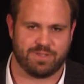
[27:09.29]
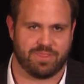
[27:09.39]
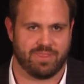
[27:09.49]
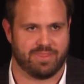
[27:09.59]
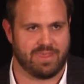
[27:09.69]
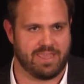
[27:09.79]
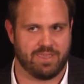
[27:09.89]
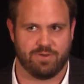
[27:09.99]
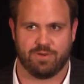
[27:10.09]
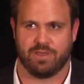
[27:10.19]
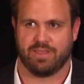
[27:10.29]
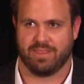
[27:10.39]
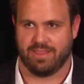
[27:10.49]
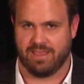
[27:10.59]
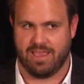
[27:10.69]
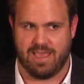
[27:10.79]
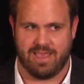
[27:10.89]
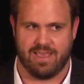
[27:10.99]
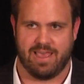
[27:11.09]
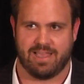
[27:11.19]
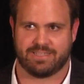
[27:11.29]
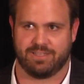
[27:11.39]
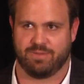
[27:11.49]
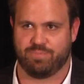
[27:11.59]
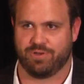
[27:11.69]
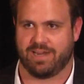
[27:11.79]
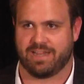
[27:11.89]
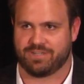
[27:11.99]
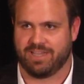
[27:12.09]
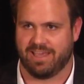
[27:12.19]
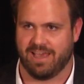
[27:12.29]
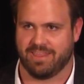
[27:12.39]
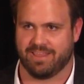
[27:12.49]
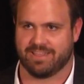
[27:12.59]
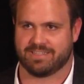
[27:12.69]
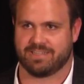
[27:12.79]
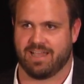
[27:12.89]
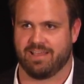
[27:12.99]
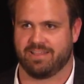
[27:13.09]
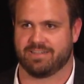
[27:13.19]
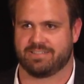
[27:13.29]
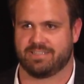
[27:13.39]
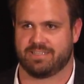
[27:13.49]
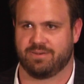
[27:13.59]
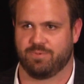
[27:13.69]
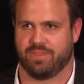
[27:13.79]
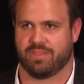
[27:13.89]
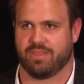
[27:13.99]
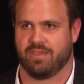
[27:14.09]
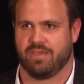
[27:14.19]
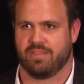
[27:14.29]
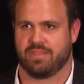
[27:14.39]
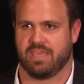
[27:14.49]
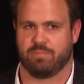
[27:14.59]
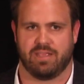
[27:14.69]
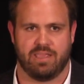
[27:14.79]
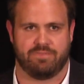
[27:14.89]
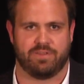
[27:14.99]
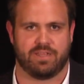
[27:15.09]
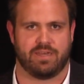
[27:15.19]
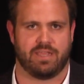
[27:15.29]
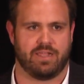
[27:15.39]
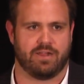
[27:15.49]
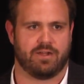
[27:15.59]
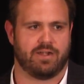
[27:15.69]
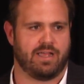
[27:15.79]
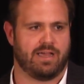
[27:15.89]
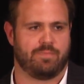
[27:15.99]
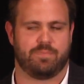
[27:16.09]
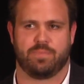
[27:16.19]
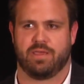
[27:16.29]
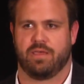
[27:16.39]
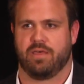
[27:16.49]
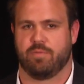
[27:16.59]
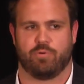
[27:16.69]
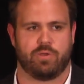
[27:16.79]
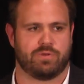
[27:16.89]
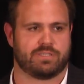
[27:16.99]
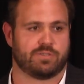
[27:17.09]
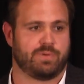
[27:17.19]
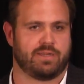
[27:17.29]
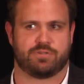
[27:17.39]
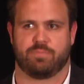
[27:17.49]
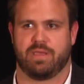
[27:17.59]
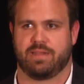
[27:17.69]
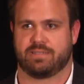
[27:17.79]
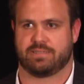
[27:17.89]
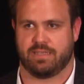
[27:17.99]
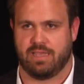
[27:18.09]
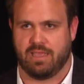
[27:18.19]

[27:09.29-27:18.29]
So thank you. Excellently put, actually. I think that's highly consistent with the theme. And if you didn't hear, the point was there's been a tremendous,